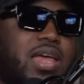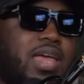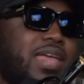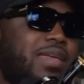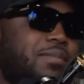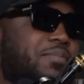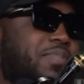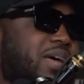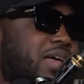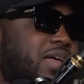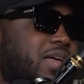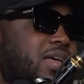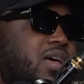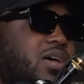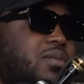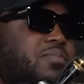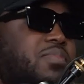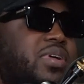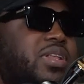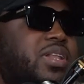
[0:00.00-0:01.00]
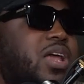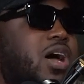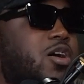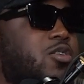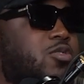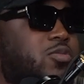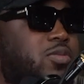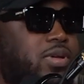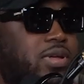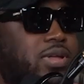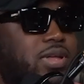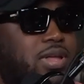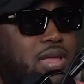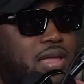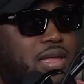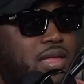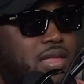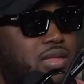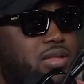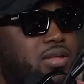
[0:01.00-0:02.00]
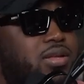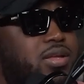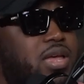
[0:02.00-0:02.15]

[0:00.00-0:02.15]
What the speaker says: Everybody look like they mixtape tough.